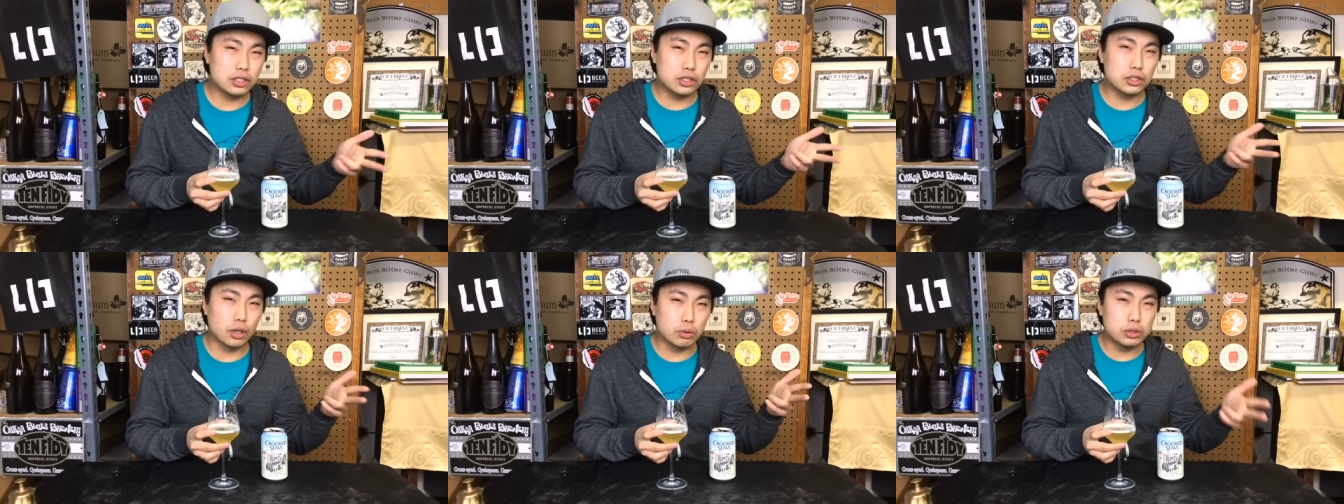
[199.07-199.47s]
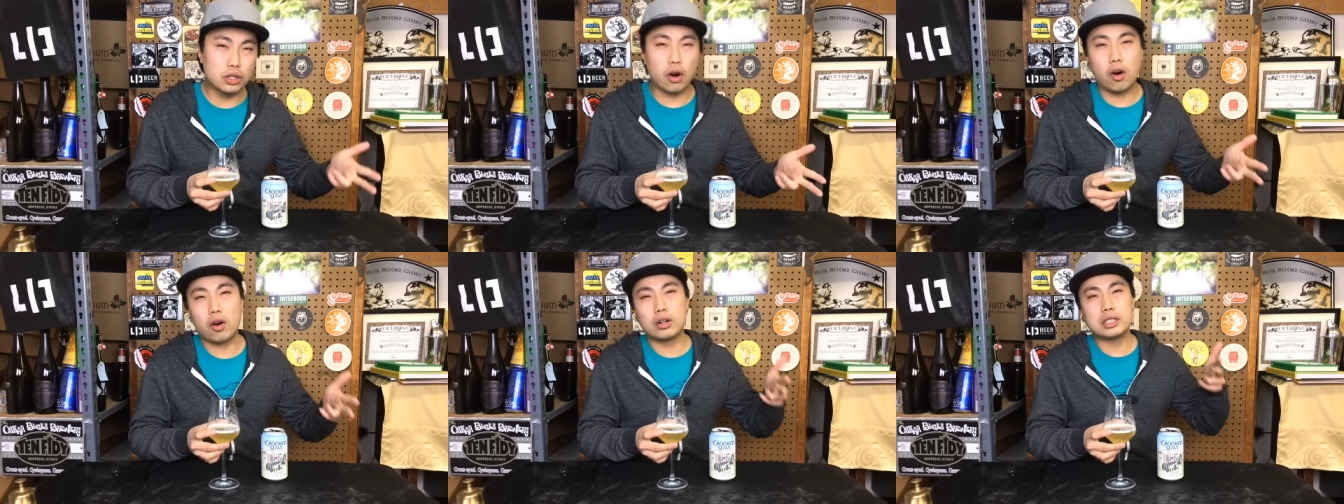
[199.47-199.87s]
so
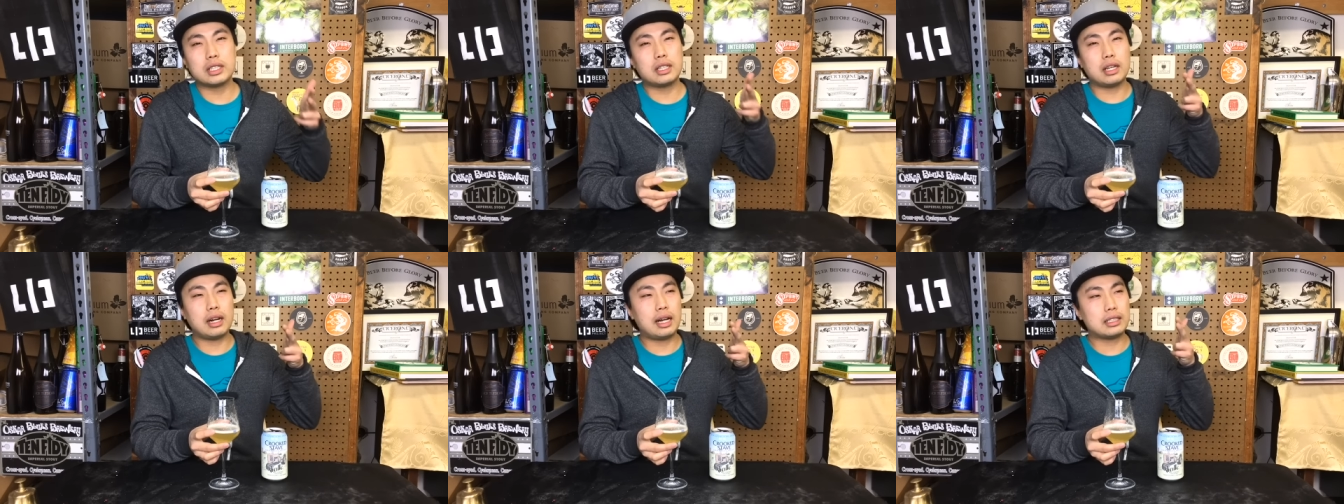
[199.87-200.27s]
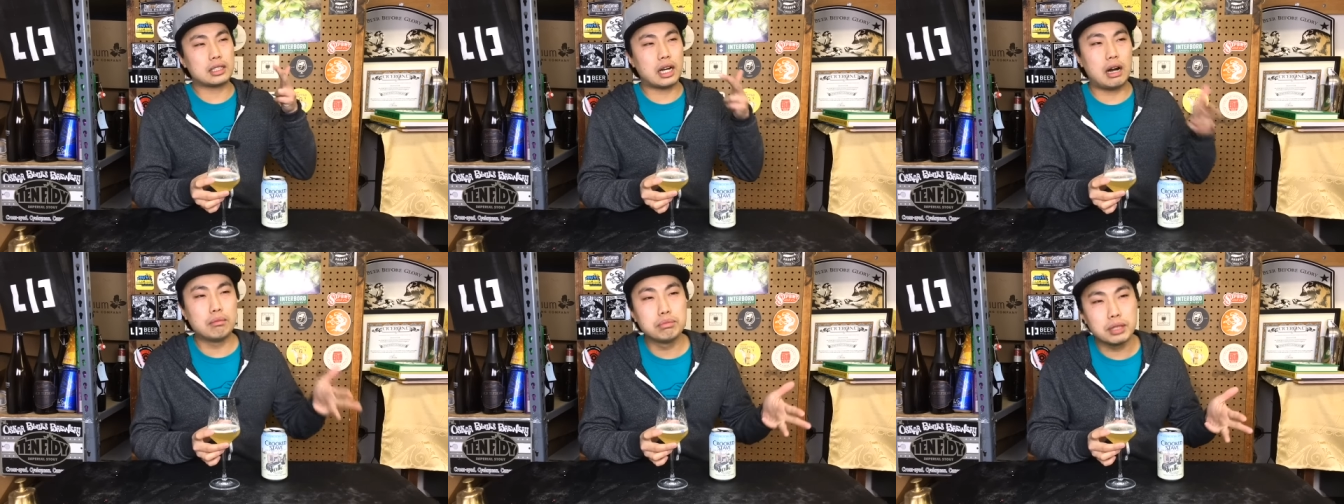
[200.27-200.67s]
tart and then has
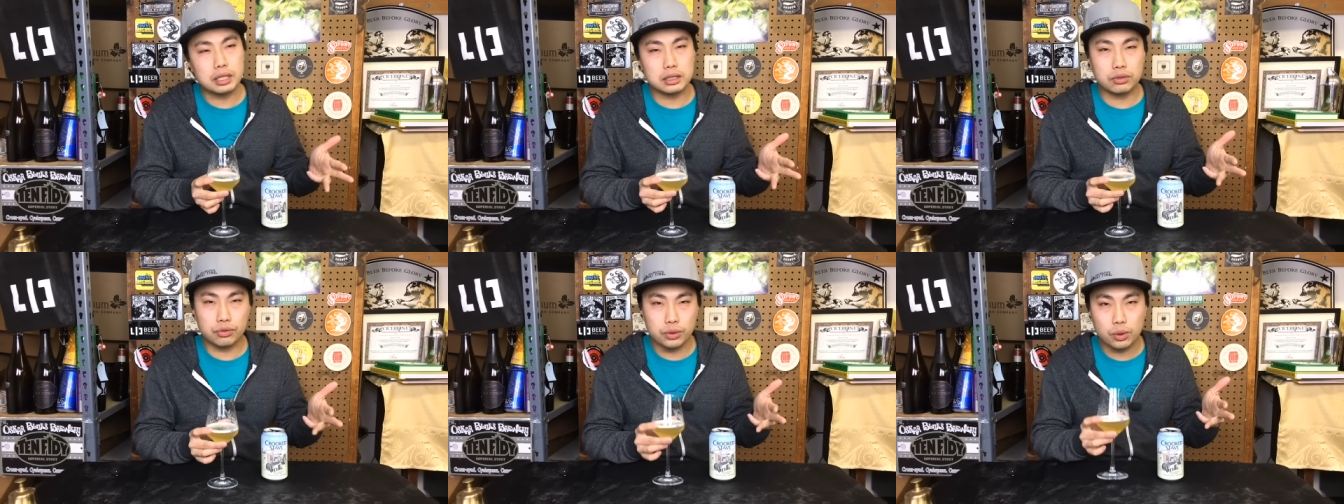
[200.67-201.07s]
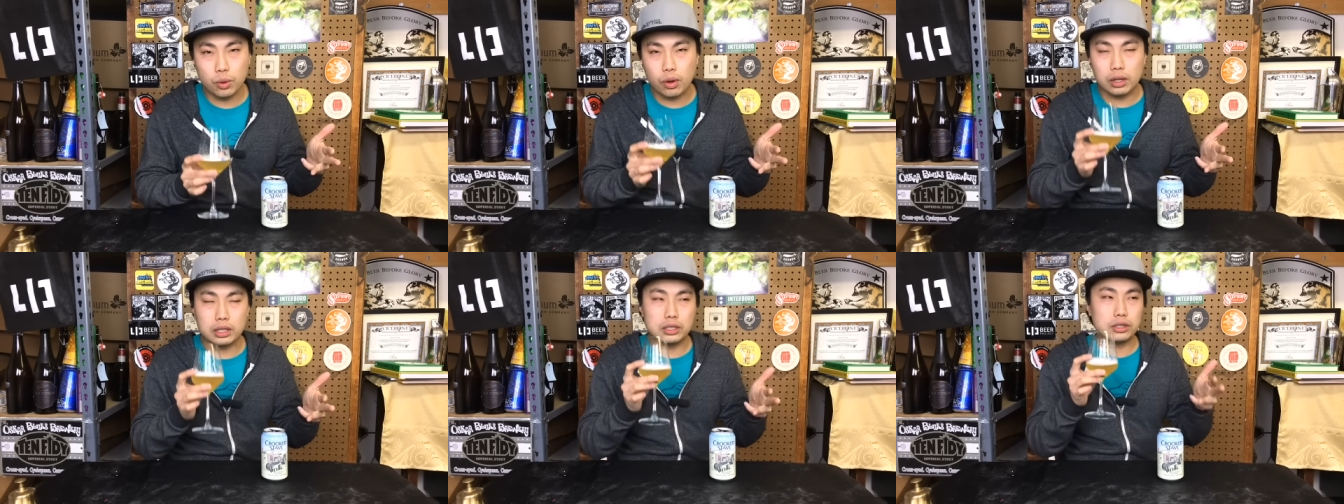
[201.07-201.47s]
complex fruit
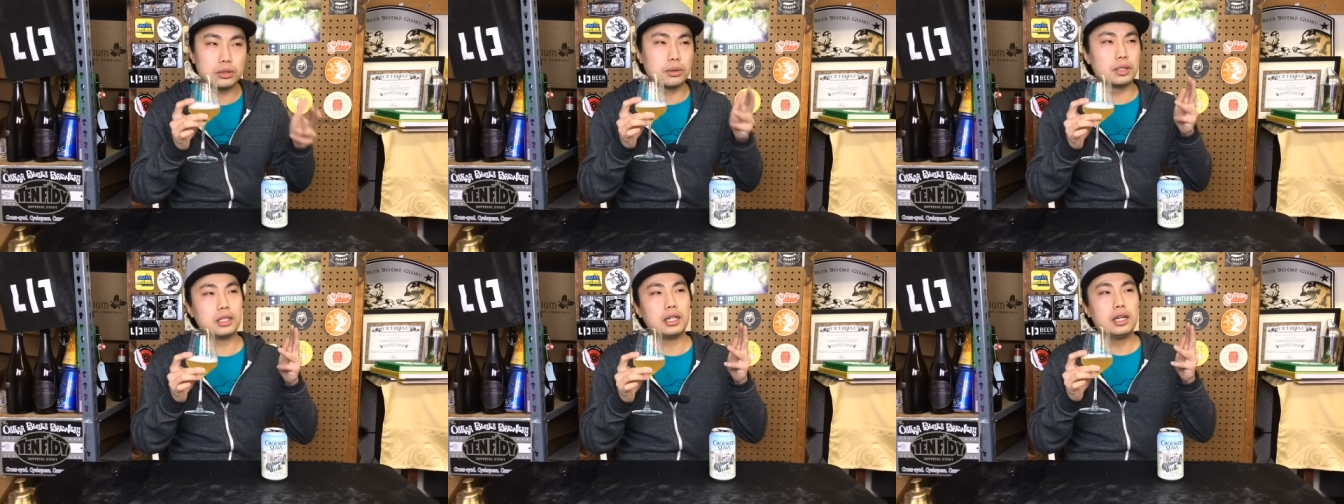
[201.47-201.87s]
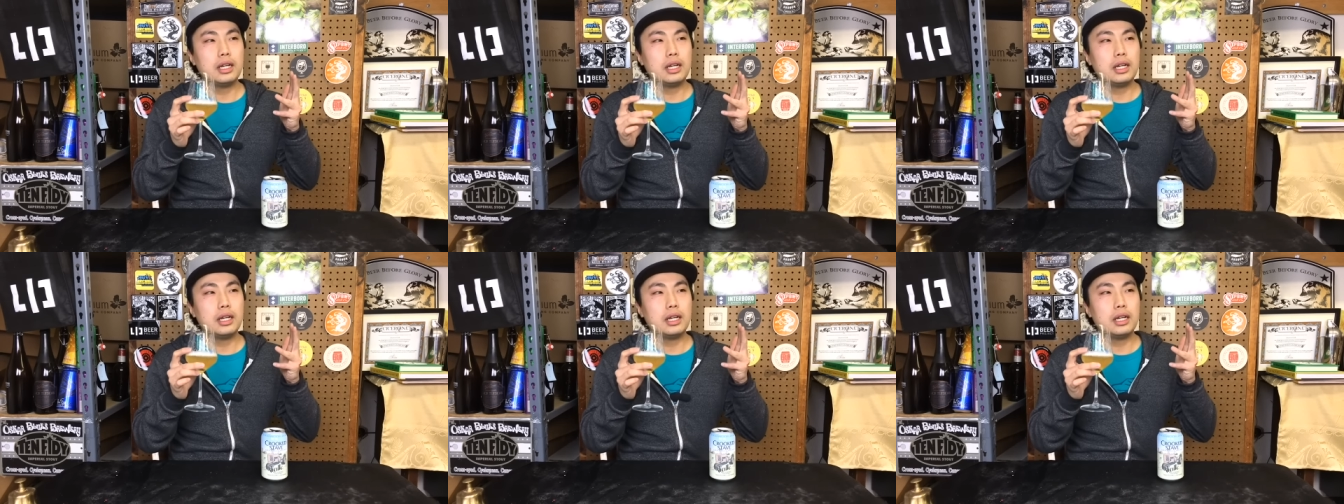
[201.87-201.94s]
qualities to it.